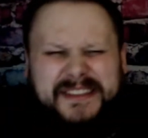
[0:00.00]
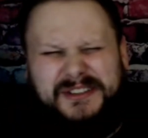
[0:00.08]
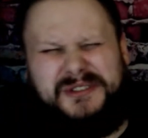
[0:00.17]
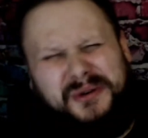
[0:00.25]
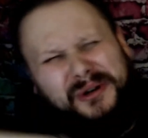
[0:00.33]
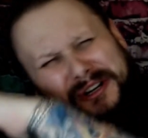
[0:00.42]

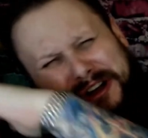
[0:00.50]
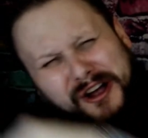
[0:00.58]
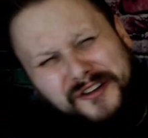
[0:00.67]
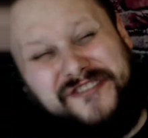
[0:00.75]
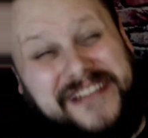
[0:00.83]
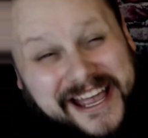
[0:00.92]

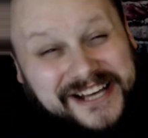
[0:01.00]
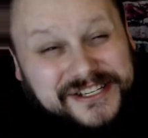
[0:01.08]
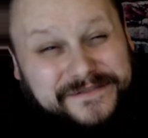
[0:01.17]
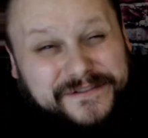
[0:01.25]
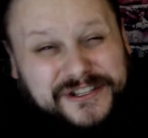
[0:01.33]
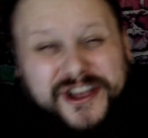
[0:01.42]
scorecard
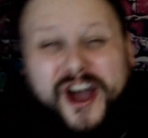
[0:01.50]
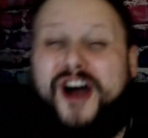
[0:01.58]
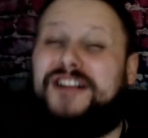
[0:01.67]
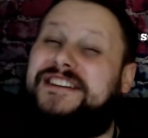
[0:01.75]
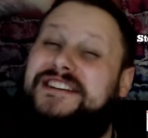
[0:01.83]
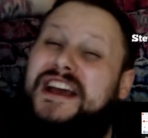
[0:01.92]
reaction for
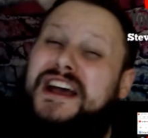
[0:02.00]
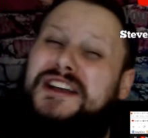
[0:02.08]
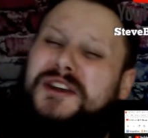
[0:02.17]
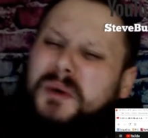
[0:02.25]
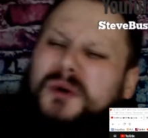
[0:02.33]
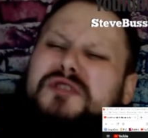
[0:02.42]
y'all, and
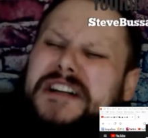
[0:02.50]
you already